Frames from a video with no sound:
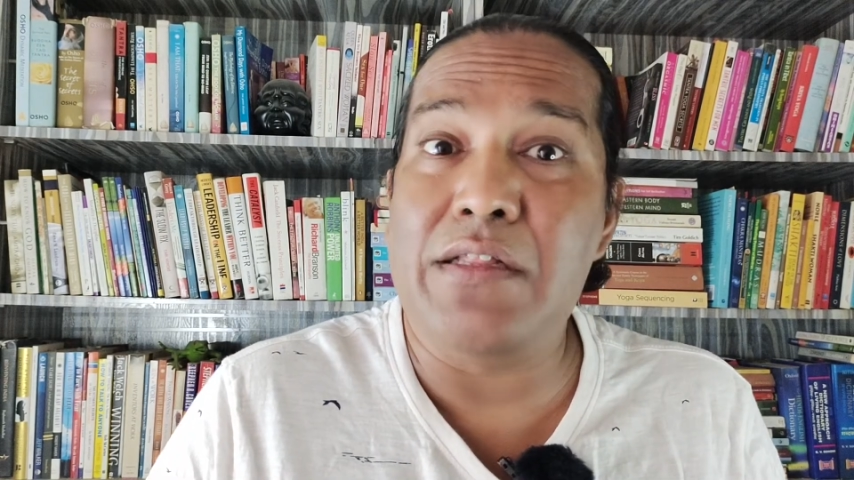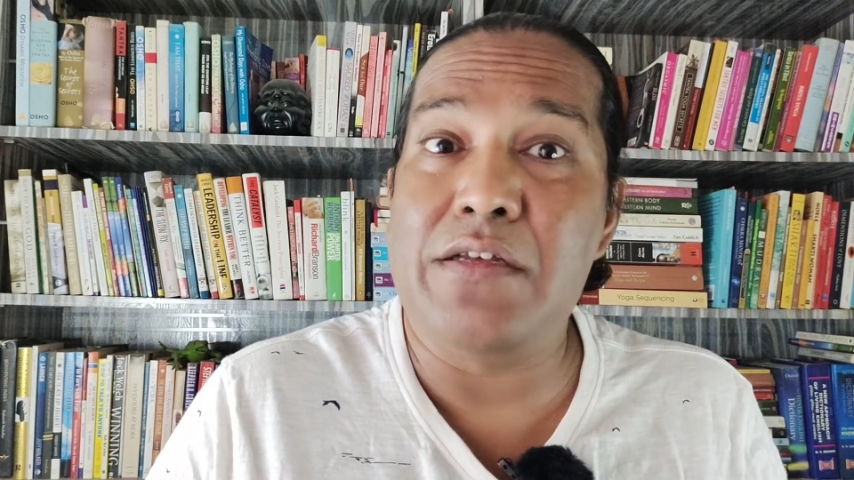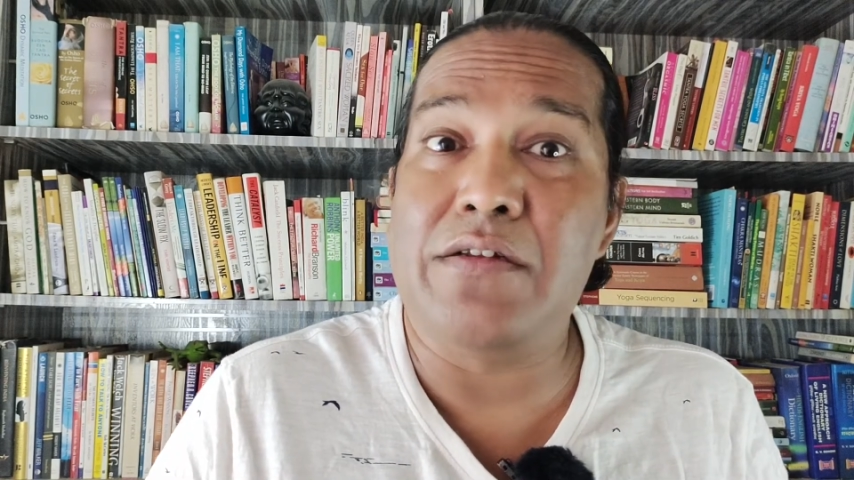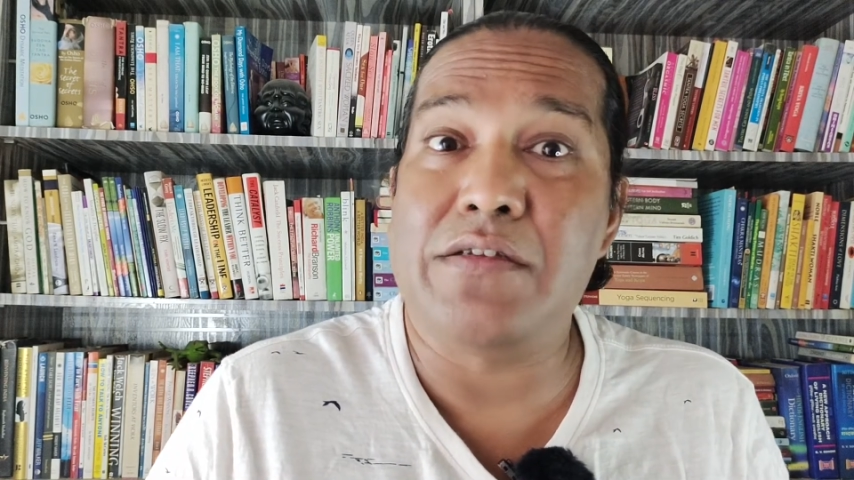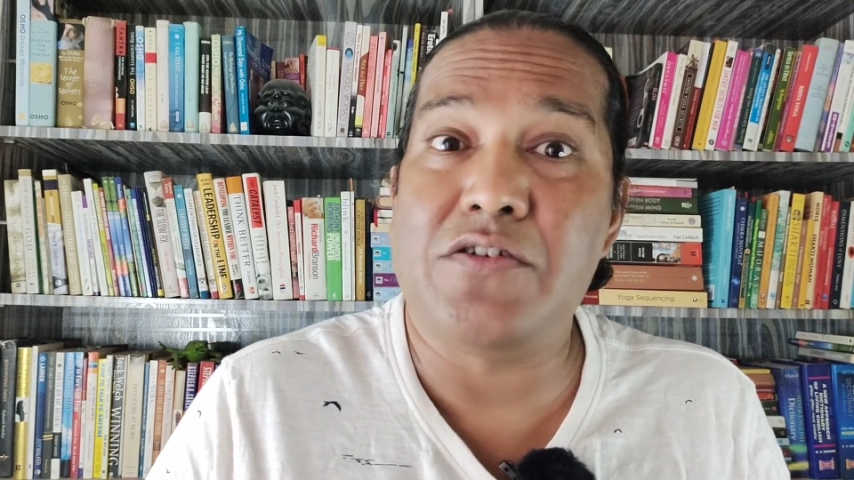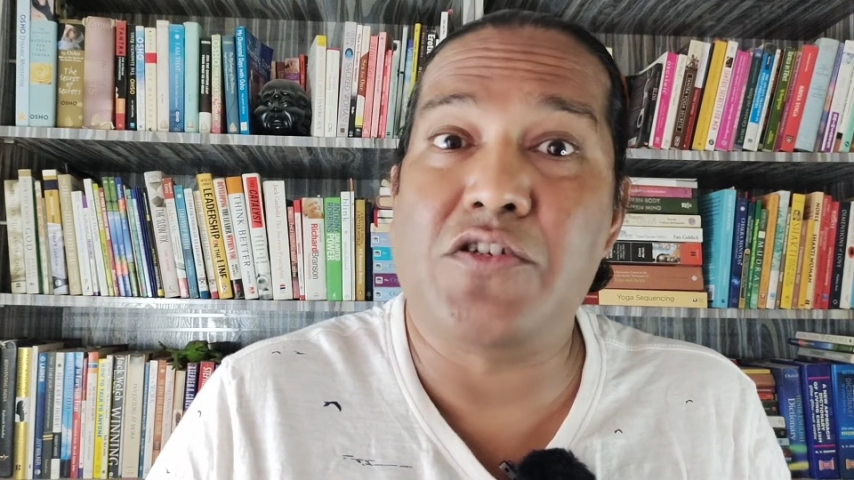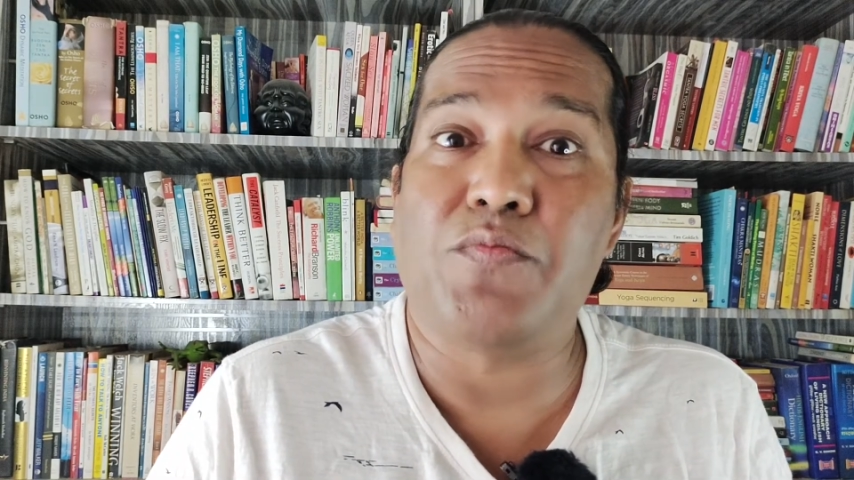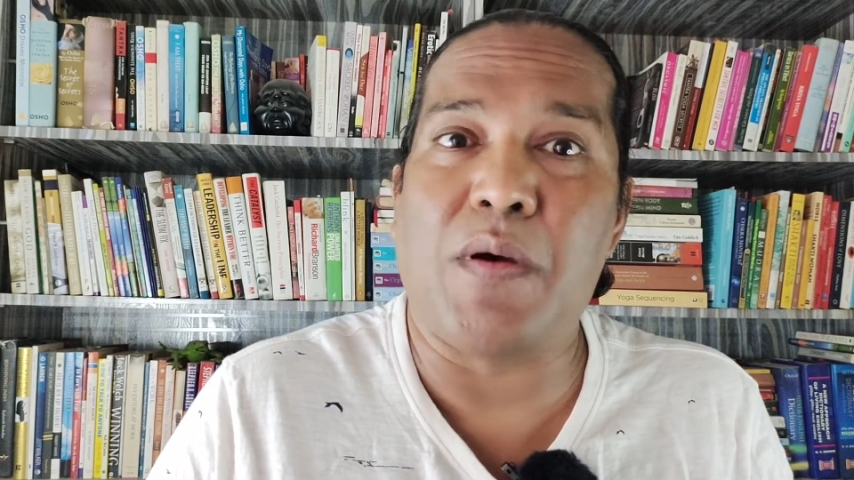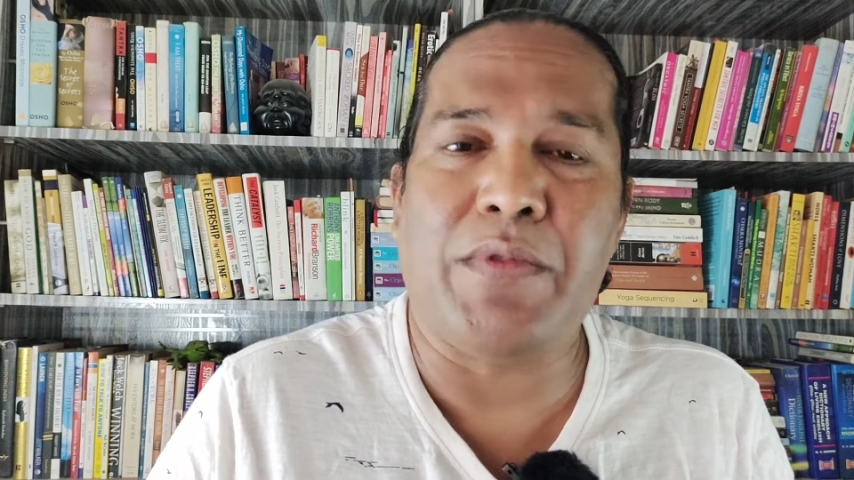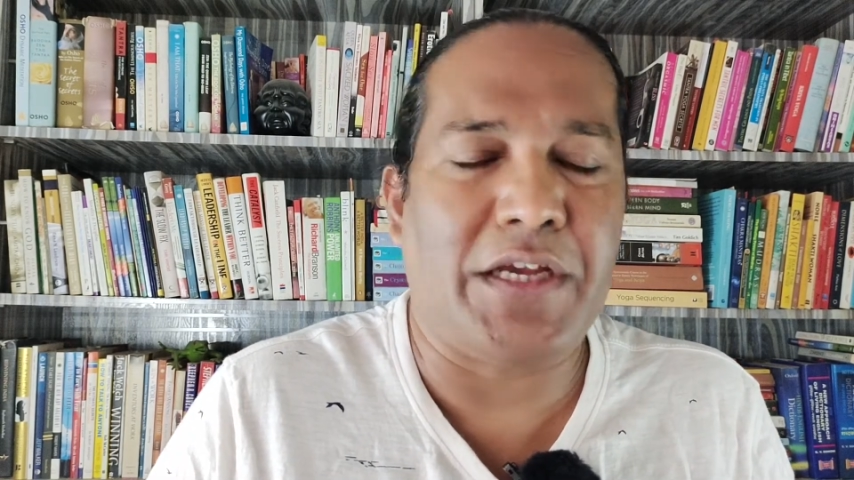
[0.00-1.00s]
the research
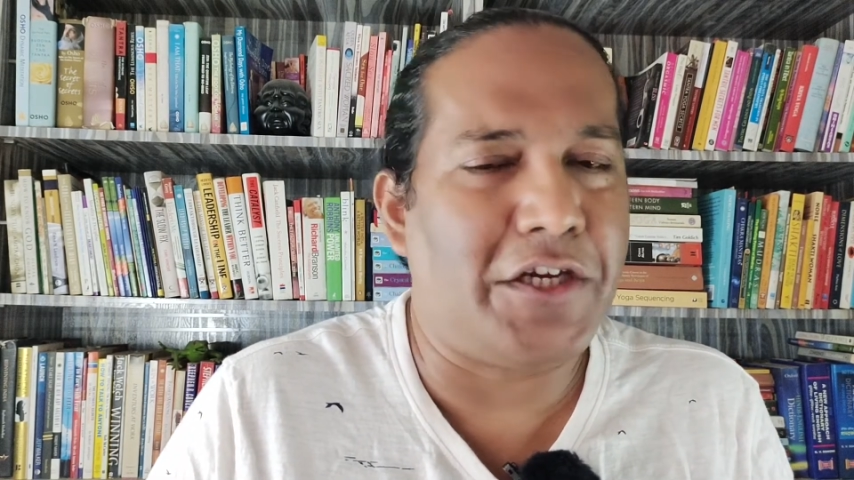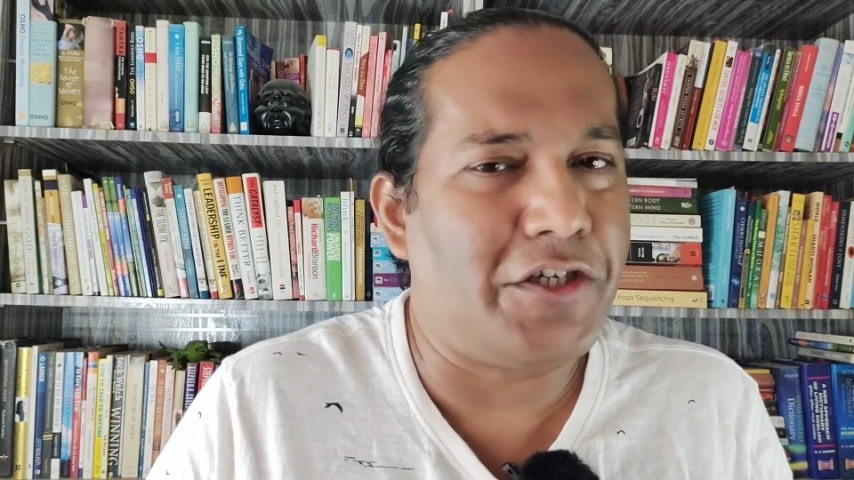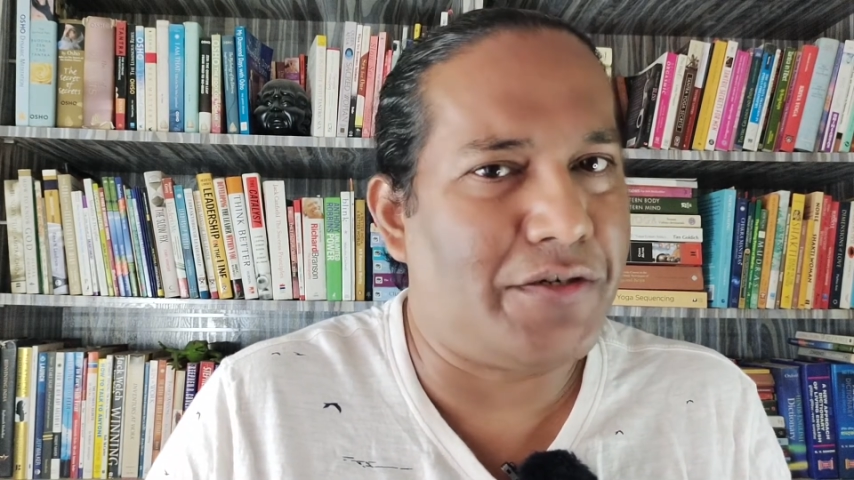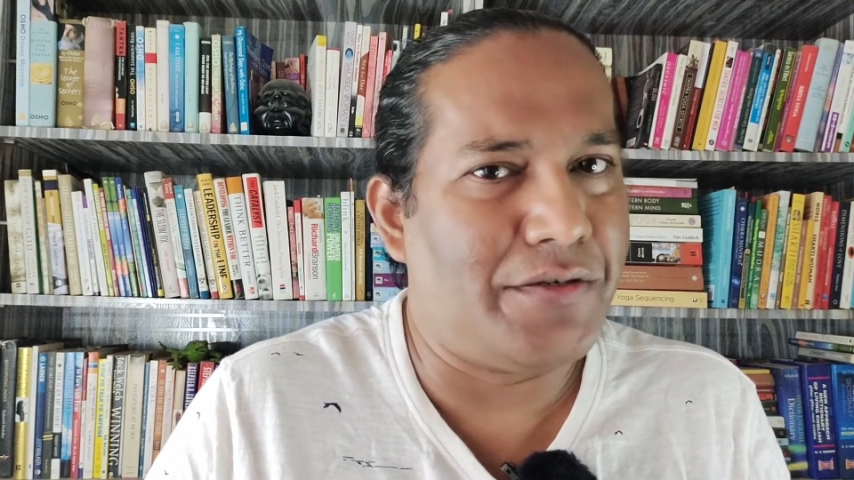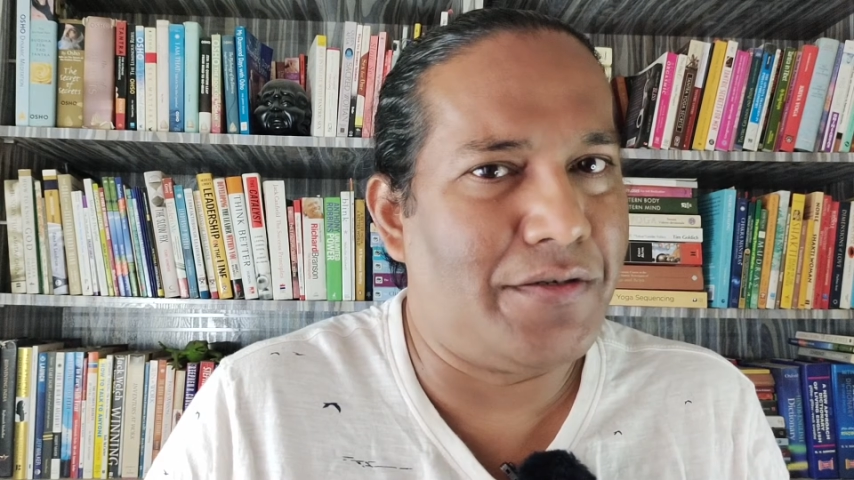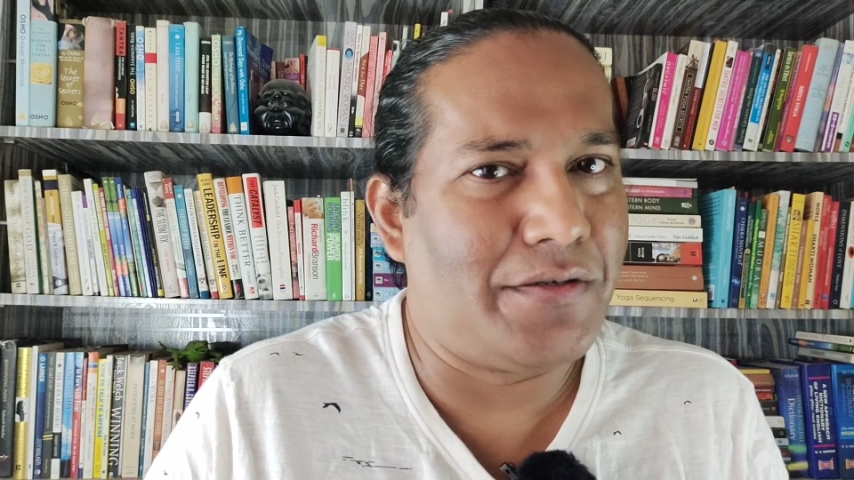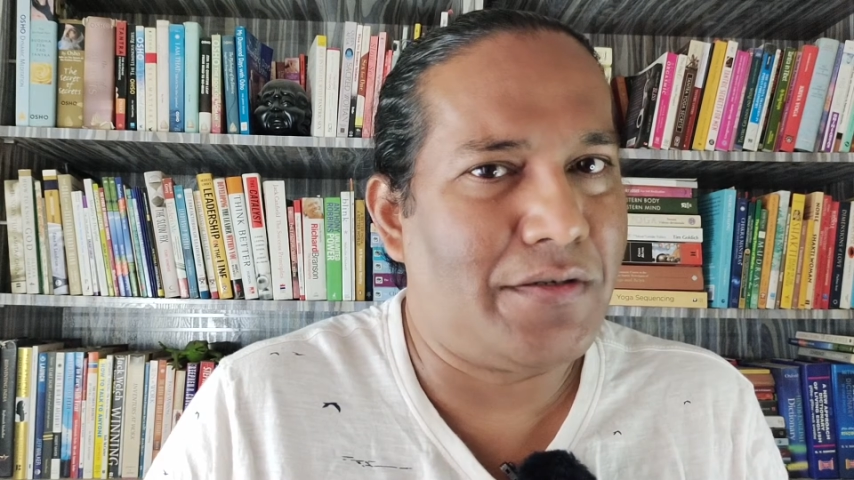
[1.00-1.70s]
publications,